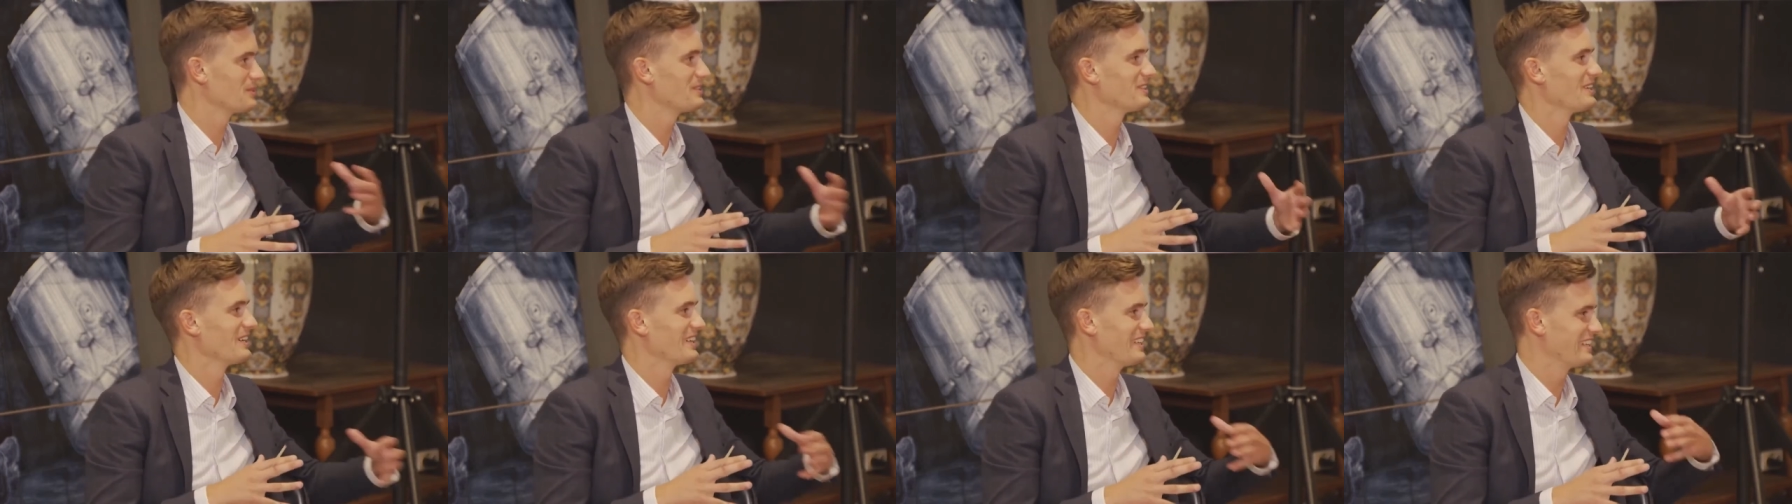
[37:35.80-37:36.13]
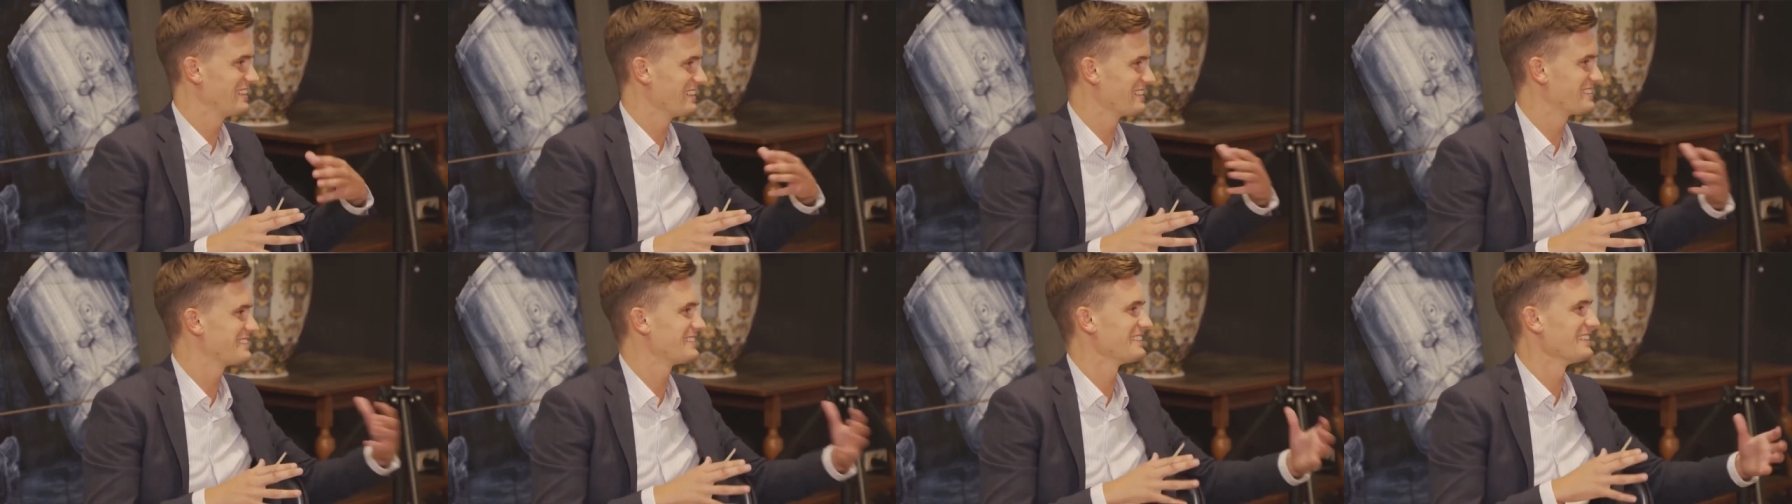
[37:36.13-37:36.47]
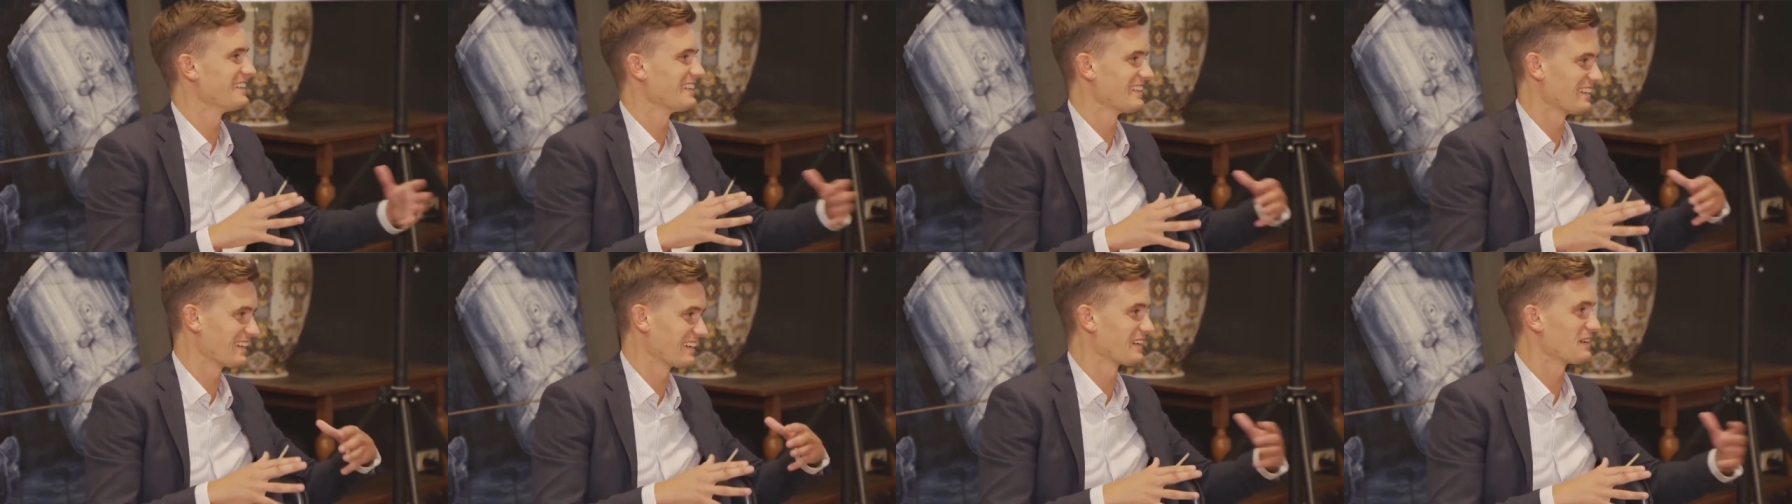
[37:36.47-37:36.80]
So you see
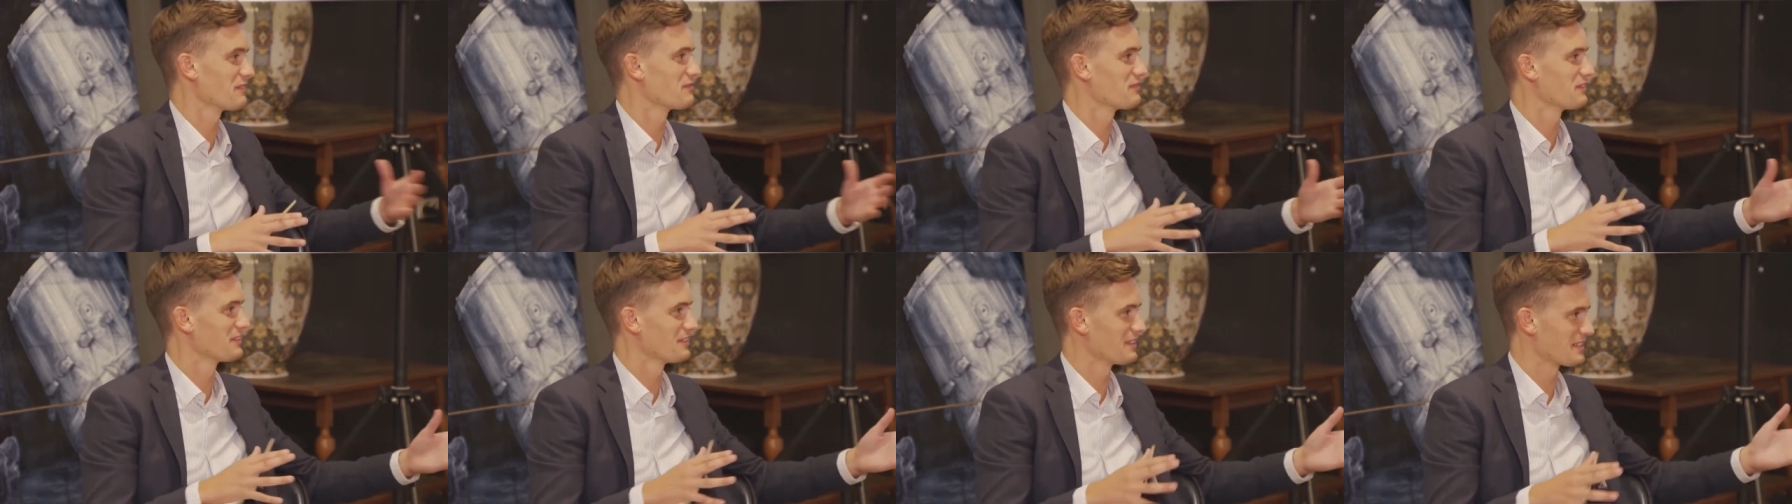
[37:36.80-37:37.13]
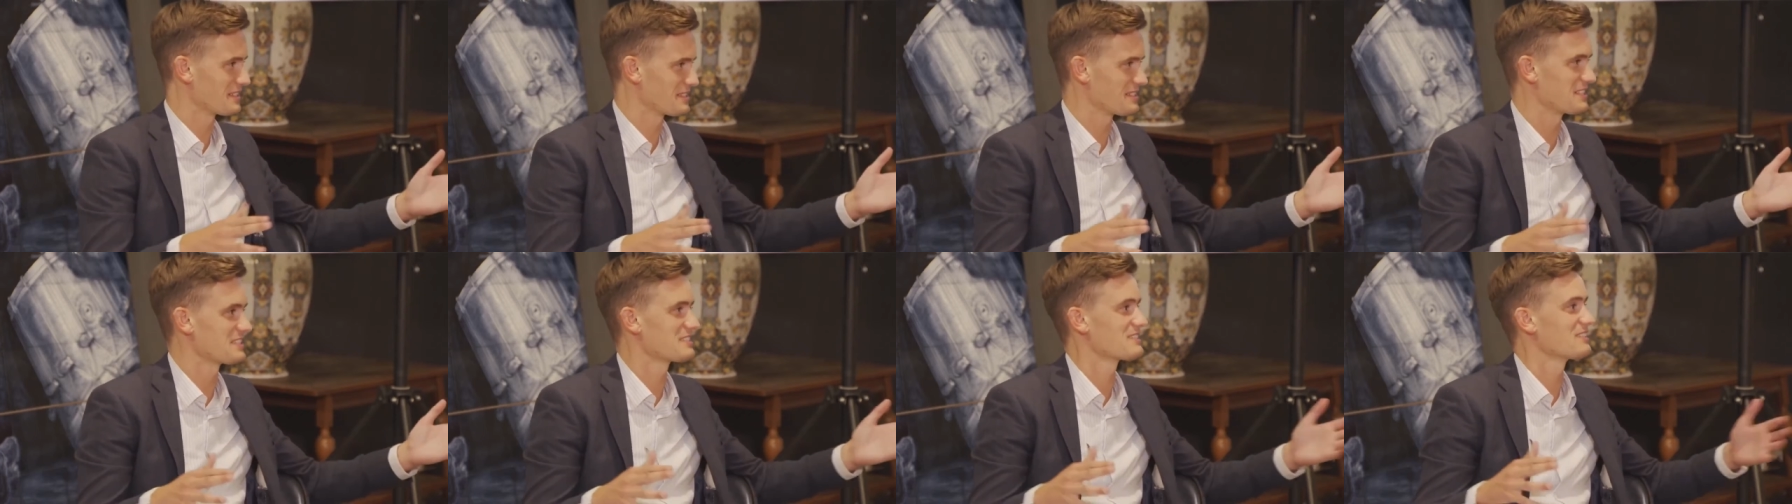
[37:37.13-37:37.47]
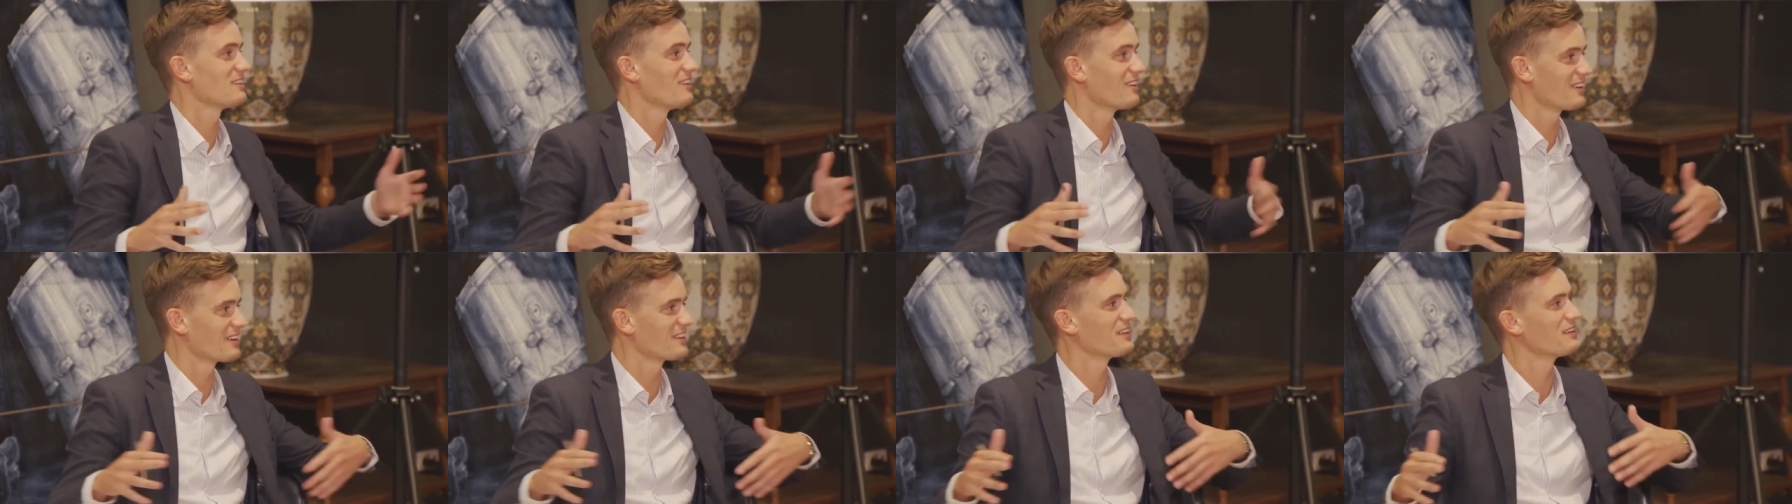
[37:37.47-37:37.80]
that, like, yeah. if you exist
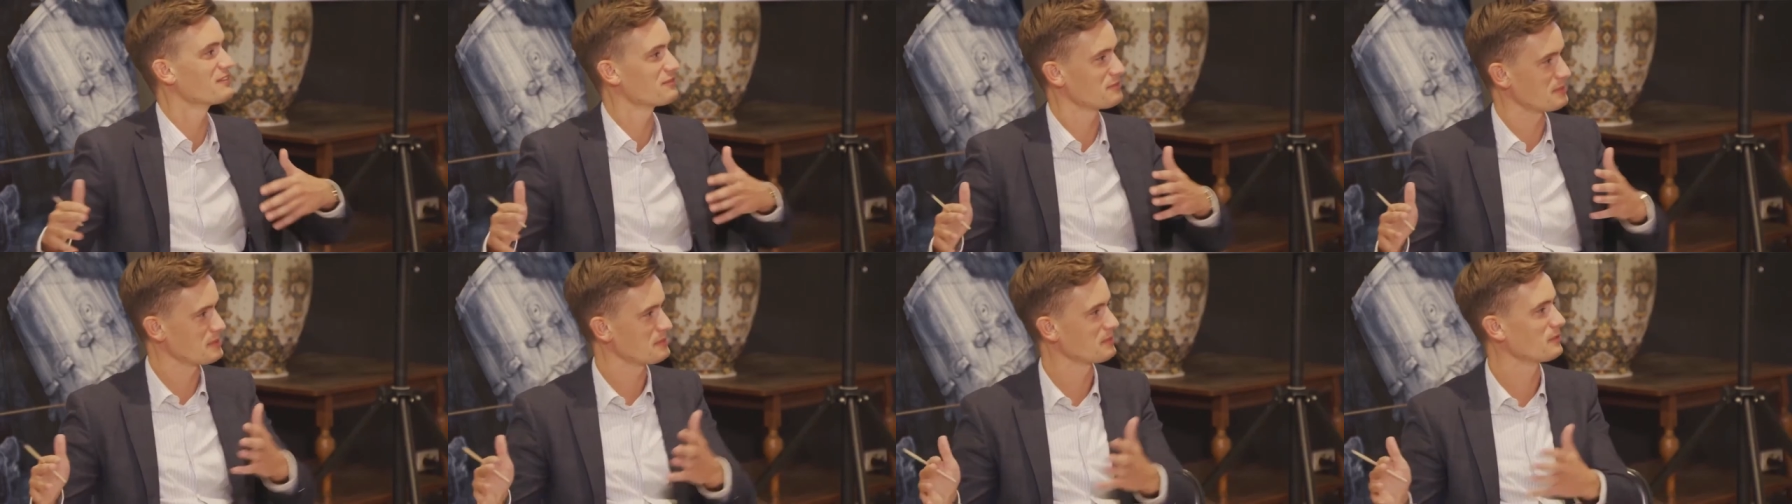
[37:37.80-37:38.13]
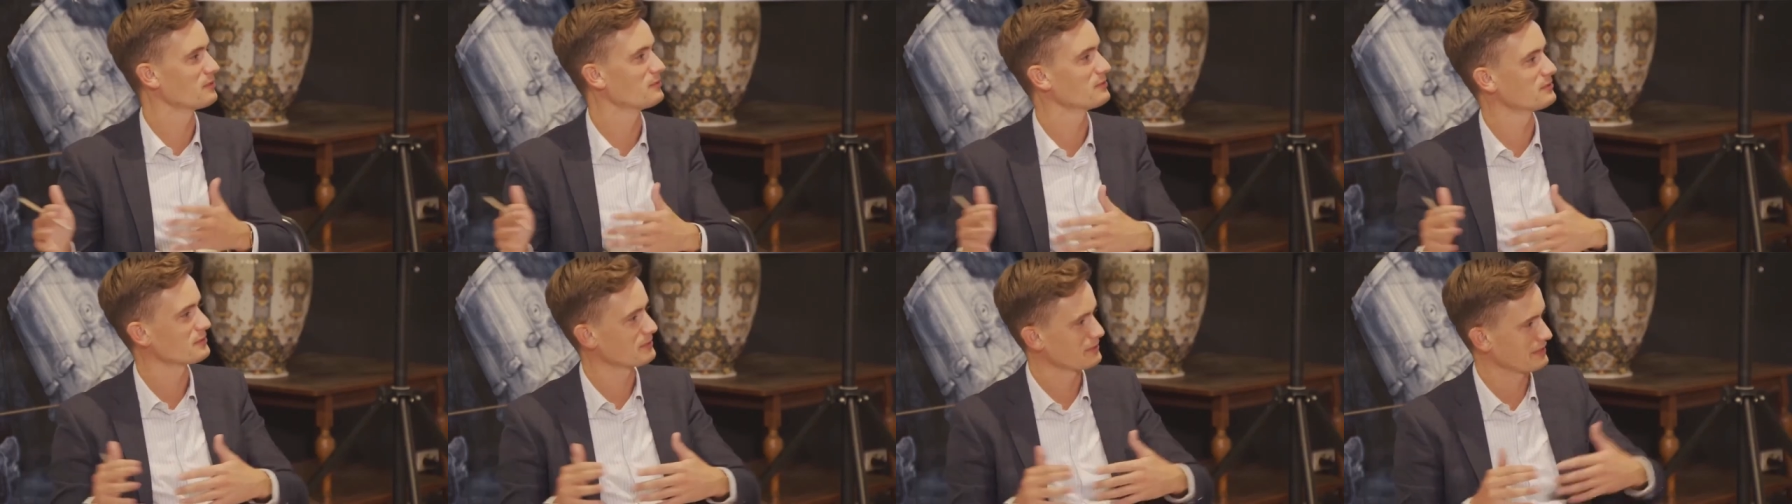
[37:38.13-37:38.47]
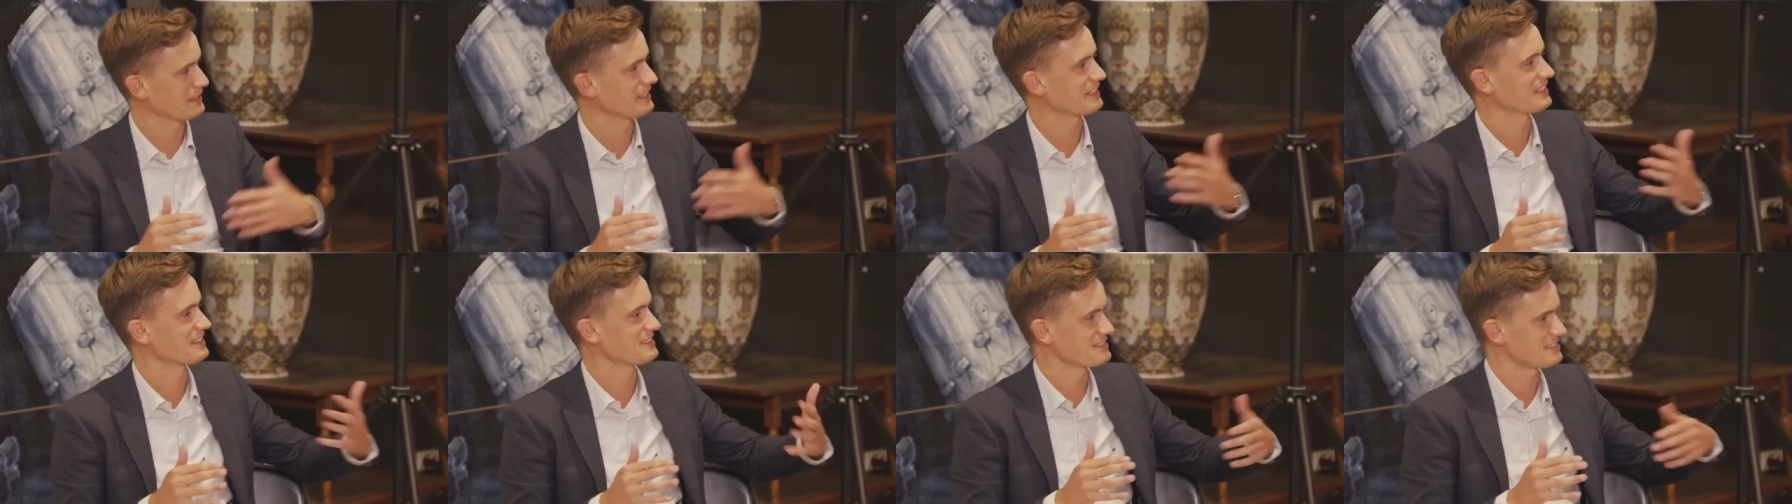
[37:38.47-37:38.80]
long enough, people will
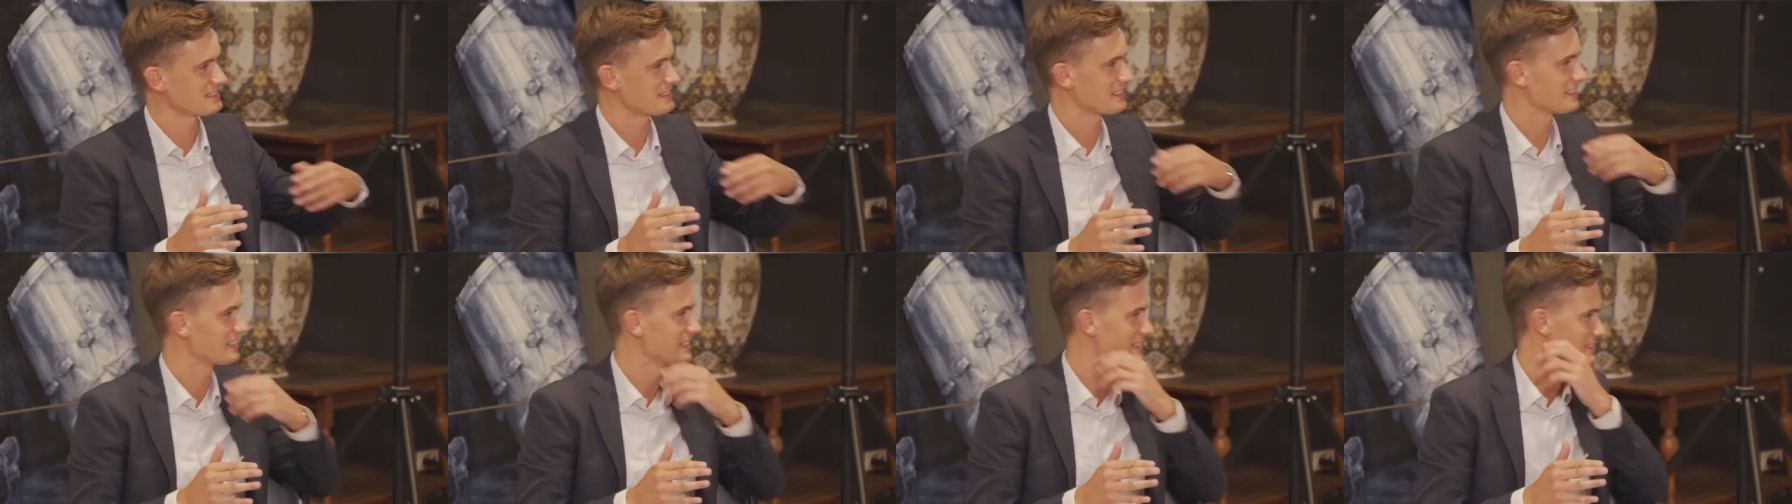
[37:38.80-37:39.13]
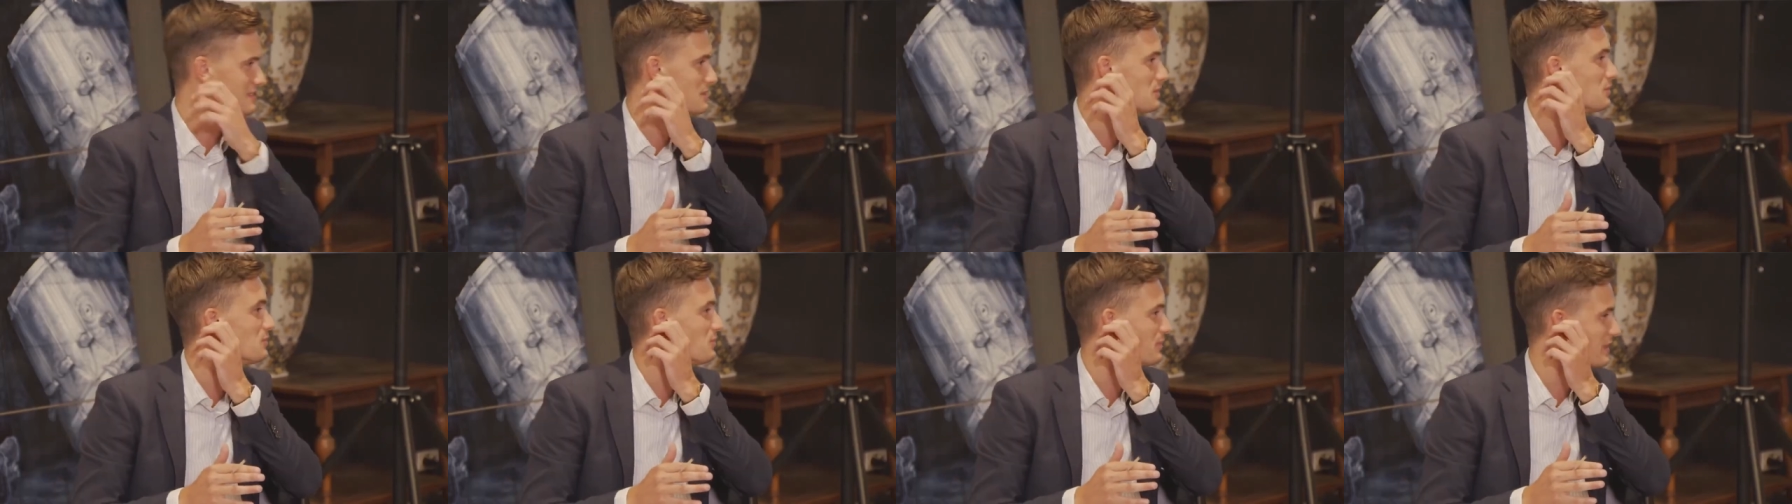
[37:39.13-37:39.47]
think it's, we'll it's cool